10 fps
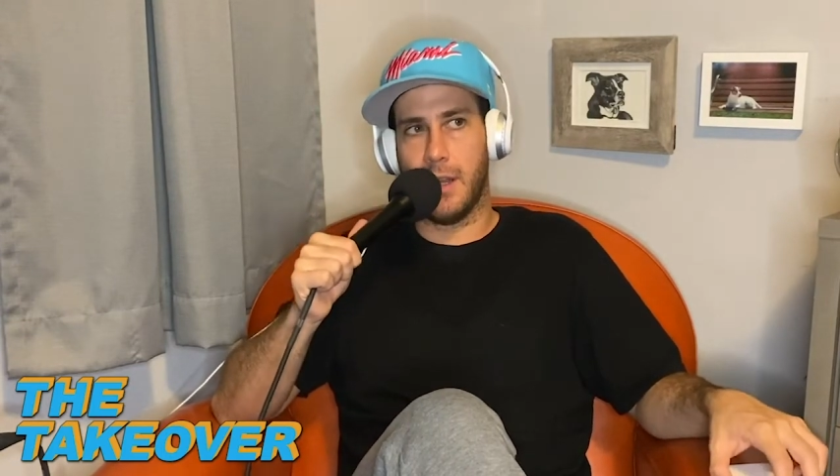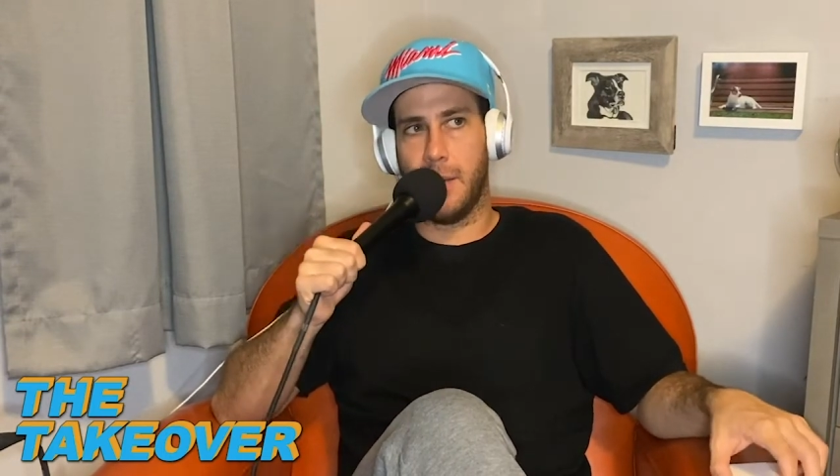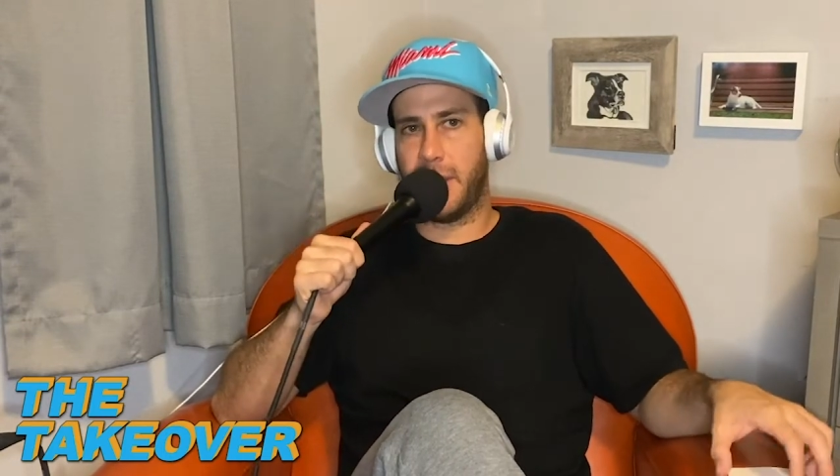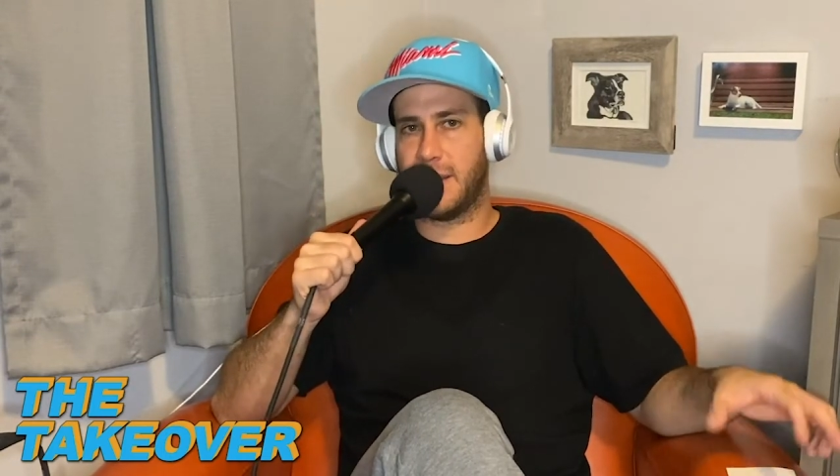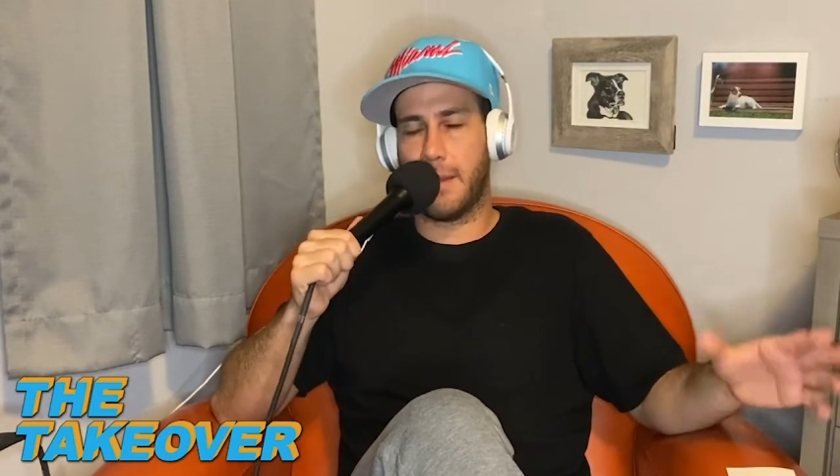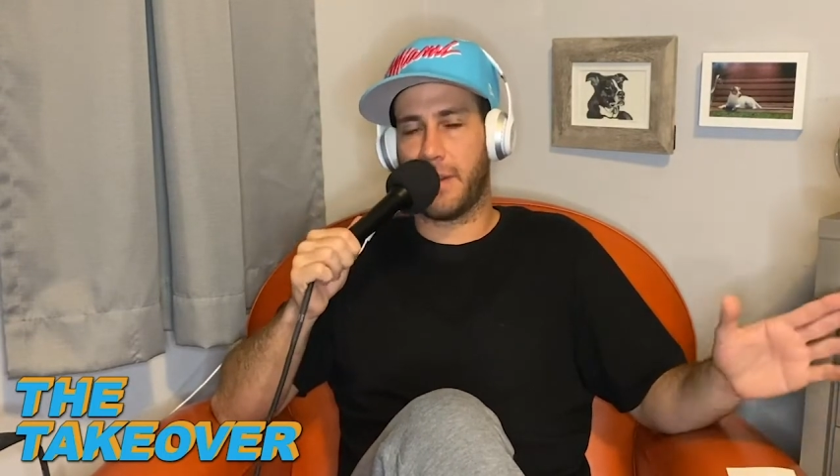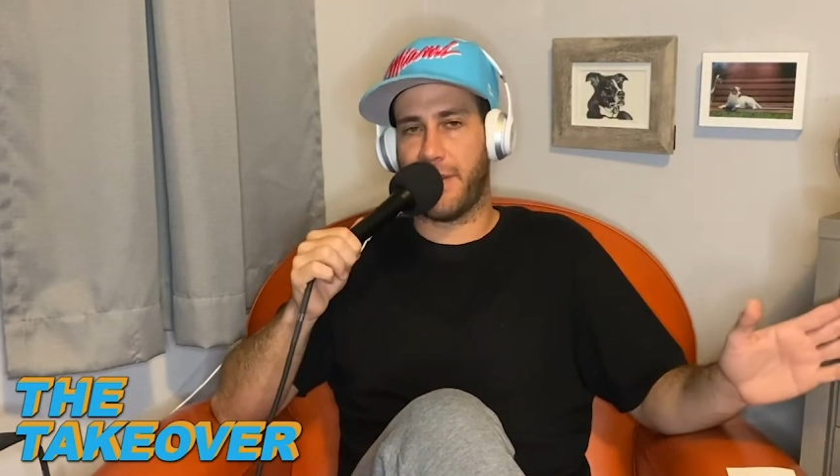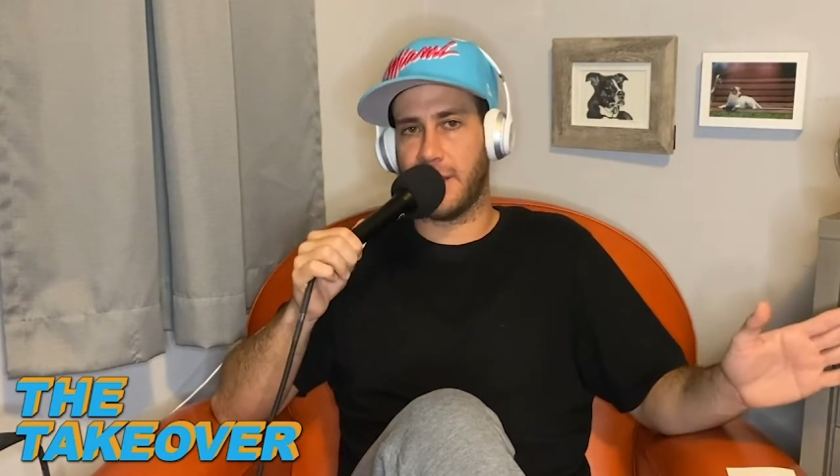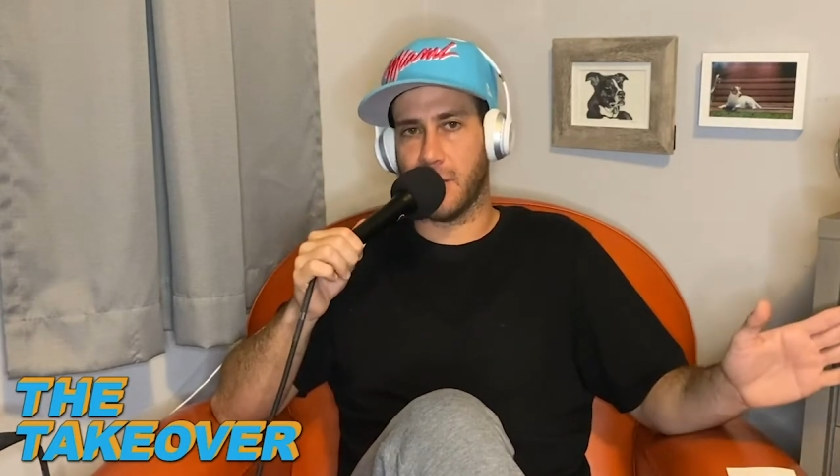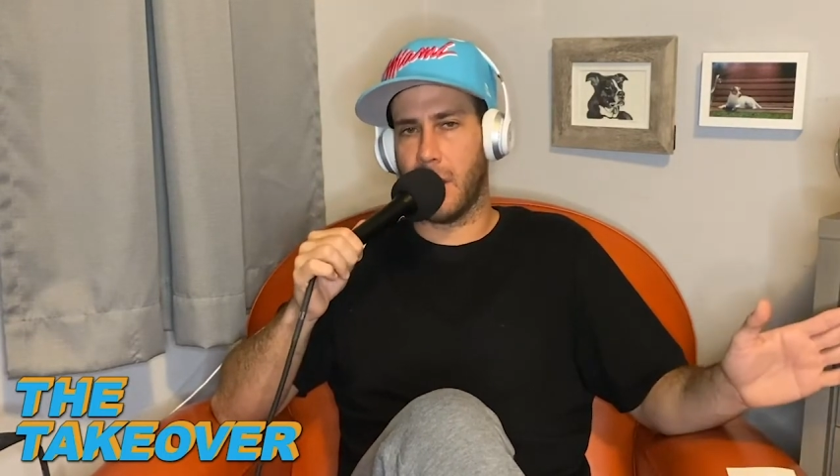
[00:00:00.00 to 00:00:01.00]
Pandemic
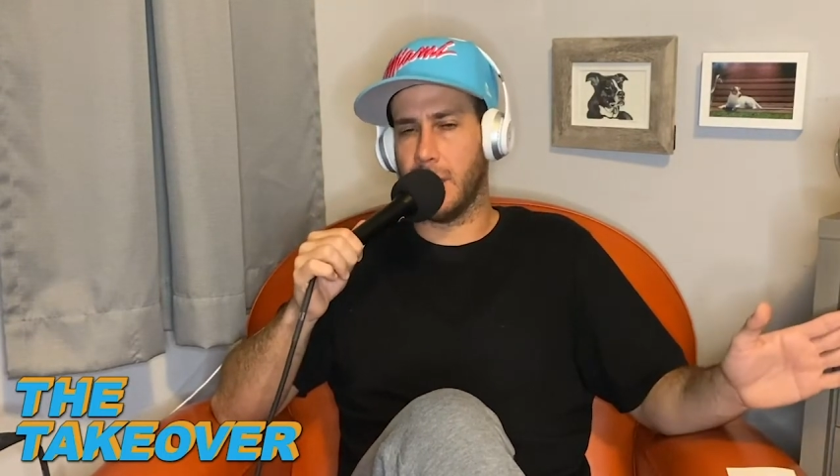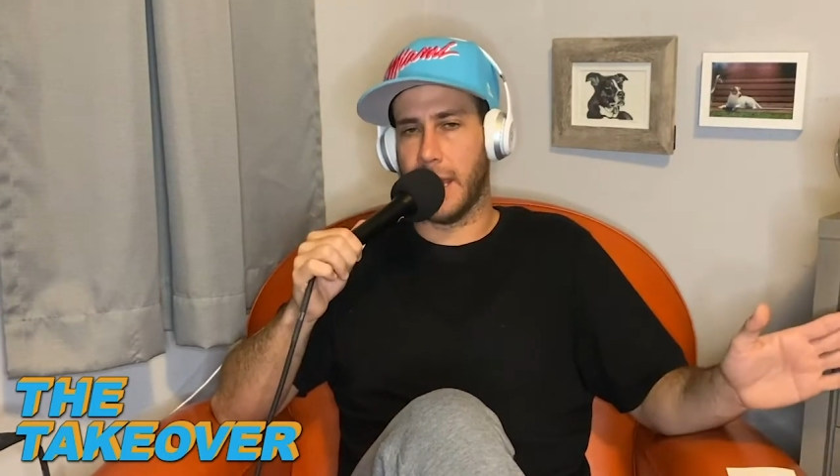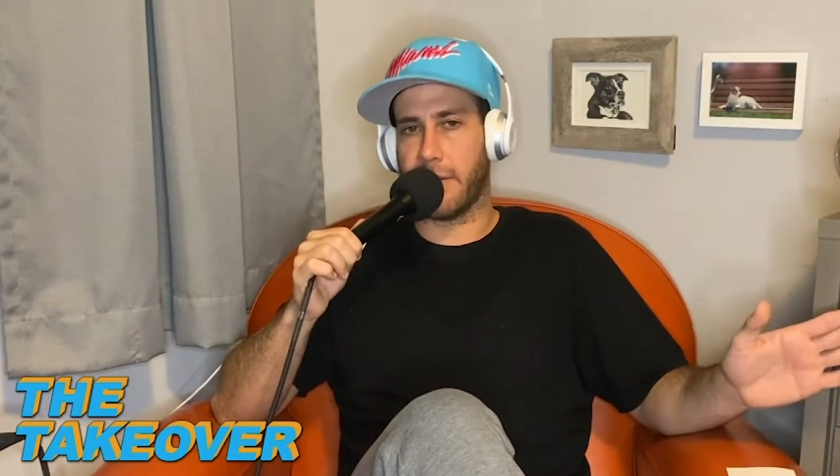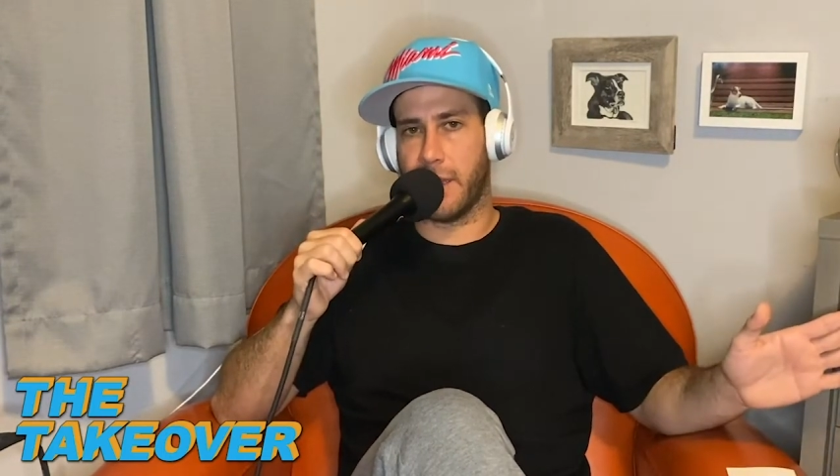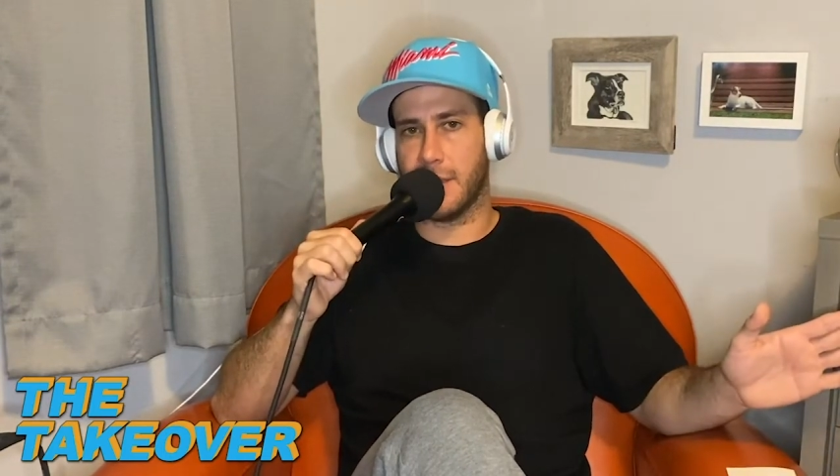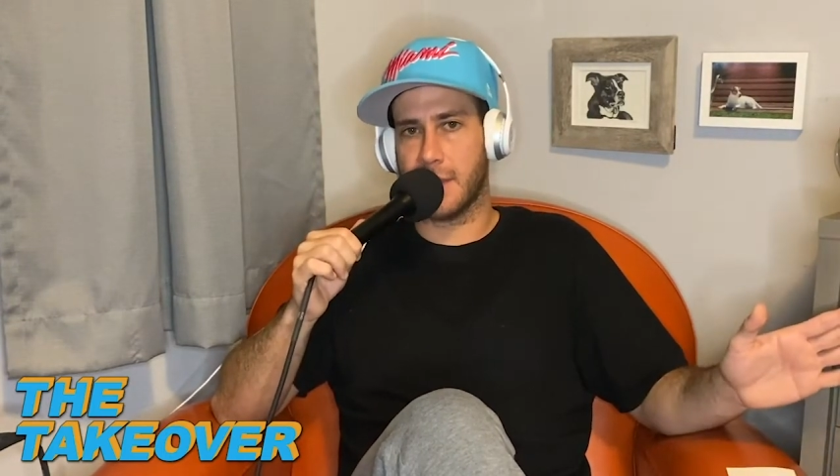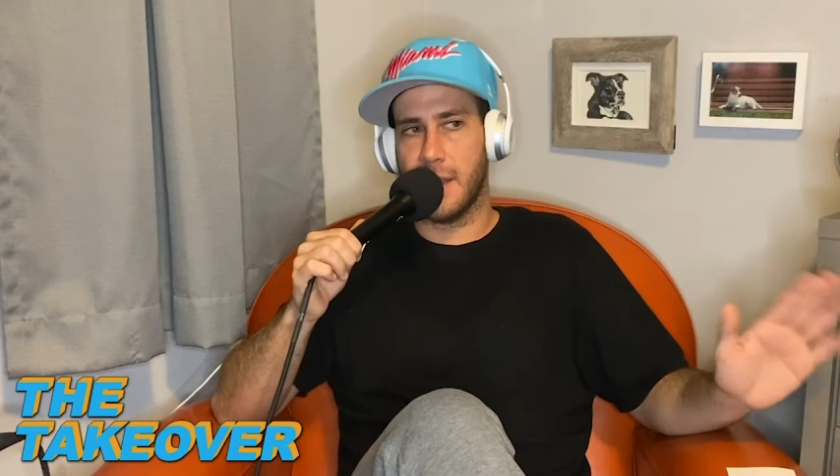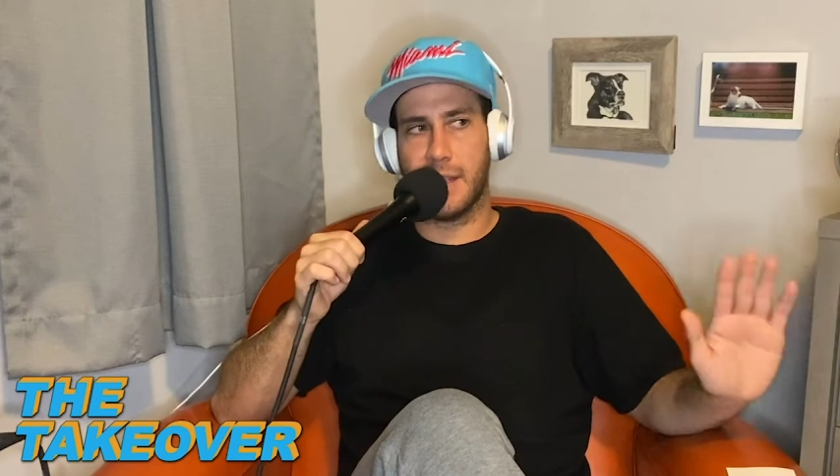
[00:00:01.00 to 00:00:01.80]
fights are hilarious.